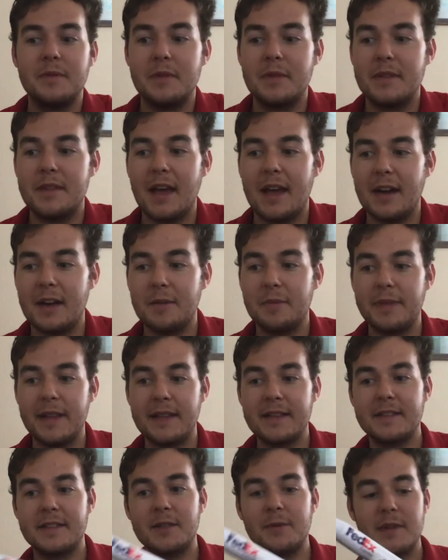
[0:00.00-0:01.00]
that airplane
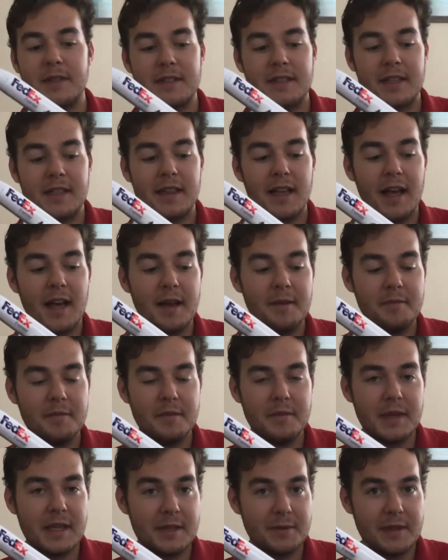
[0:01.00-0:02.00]
still wants to climb
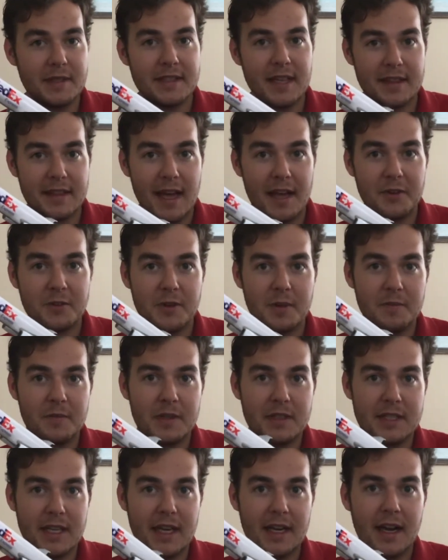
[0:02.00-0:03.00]
because we set that trim for
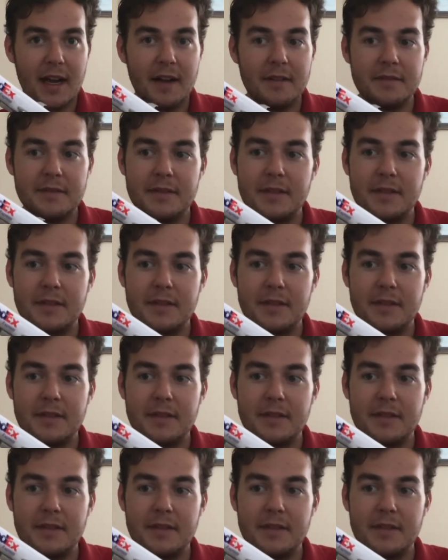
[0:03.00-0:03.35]
takeoff.